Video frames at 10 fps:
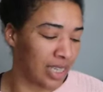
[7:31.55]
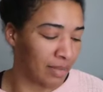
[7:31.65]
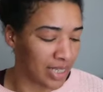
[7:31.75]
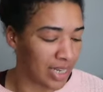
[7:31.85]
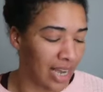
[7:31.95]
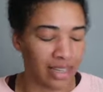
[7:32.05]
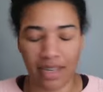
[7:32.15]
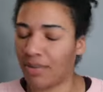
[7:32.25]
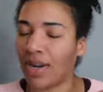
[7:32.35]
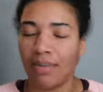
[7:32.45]
and my style and
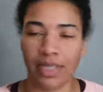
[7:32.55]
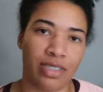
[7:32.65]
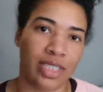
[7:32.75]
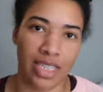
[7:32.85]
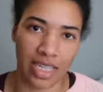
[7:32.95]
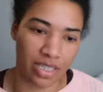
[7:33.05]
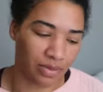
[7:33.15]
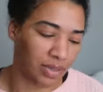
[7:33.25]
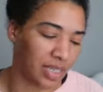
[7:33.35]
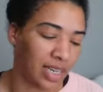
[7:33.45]
like what I'm interested in
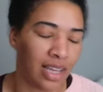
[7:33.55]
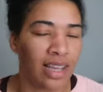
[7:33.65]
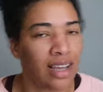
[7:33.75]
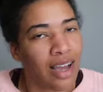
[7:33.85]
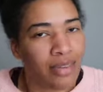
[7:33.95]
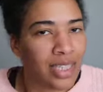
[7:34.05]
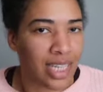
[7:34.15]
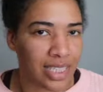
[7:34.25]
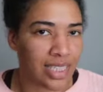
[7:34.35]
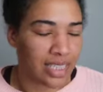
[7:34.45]
doing, I really
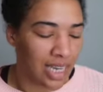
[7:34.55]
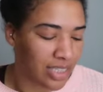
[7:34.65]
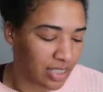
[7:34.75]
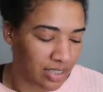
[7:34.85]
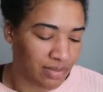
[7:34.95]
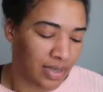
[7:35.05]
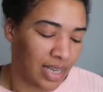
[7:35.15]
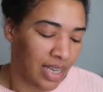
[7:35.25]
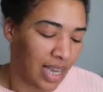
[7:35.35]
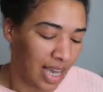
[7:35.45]
like seeing texture.
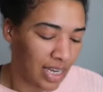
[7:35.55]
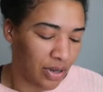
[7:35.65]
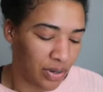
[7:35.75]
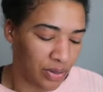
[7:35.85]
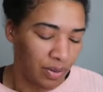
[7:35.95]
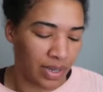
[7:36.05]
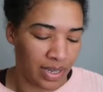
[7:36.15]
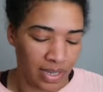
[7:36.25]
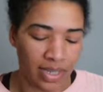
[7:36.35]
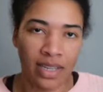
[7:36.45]
Anywho,
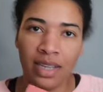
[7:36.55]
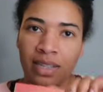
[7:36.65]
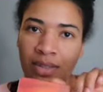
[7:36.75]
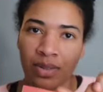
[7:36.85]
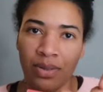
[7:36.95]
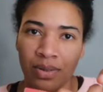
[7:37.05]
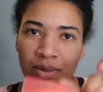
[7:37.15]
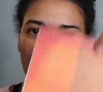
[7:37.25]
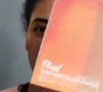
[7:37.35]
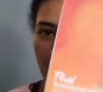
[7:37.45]

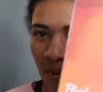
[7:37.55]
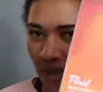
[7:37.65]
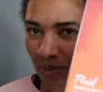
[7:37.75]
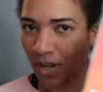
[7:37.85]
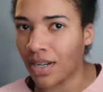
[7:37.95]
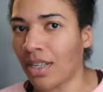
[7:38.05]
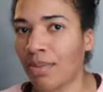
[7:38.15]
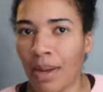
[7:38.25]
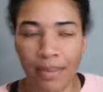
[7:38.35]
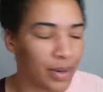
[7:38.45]
cold press watercolor
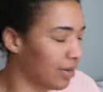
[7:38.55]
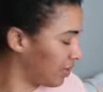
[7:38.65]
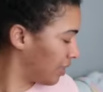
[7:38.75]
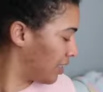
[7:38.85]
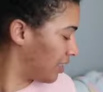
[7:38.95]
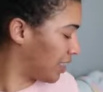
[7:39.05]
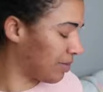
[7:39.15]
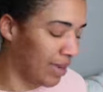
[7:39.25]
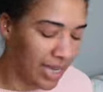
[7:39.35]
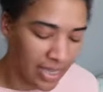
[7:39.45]
paper,
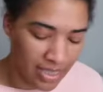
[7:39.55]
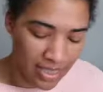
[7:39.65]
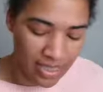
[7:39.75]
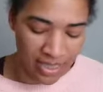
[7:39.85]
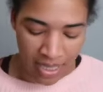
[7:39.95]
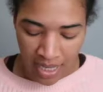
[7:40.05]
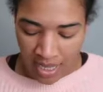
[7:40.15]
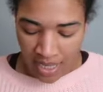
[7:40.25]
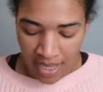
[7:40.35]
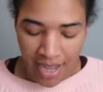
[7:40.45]
6 by 8 inches.
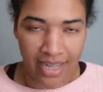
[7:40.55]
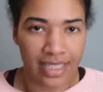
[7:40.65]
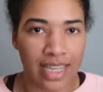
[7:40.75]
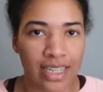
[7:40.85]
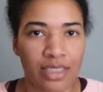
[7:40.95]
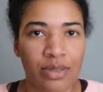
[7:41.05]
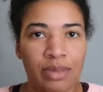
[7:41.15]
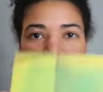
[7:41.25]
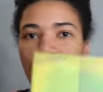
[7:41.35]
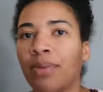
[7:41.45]
I decided to
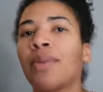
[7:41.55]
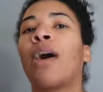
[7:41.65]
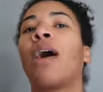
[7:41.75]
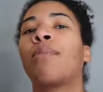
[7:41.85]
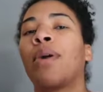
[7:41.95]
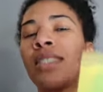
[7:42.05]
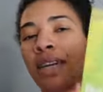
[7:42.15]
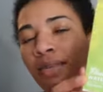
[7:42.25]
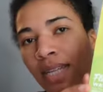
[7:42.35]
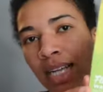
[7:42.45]
experiment with hot press. I
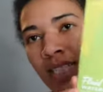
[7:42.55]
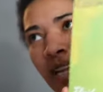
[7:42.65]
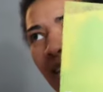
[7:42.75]
realized I